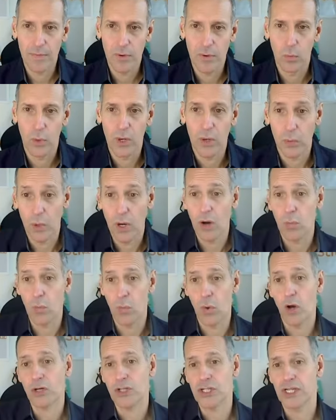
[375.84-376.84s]
we were
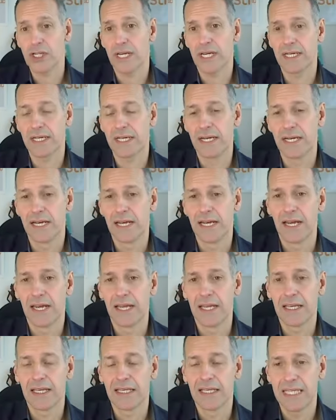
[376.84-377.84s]
watching
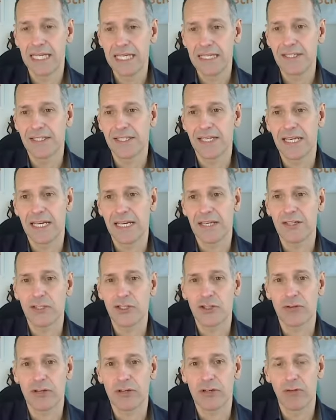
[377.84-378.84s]
leaders in the
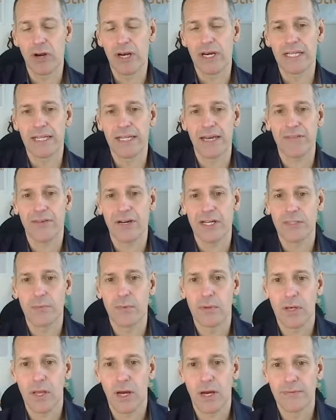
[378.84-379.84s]
industry running their
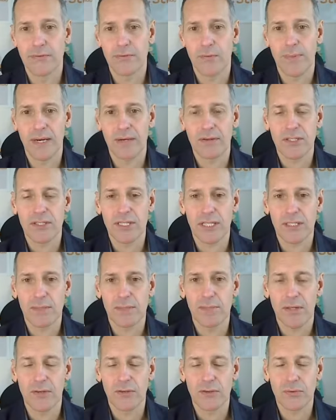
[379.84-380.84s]
Facebook Lives for about 6
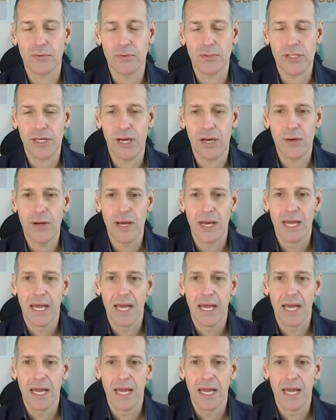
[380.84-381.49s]
months or so,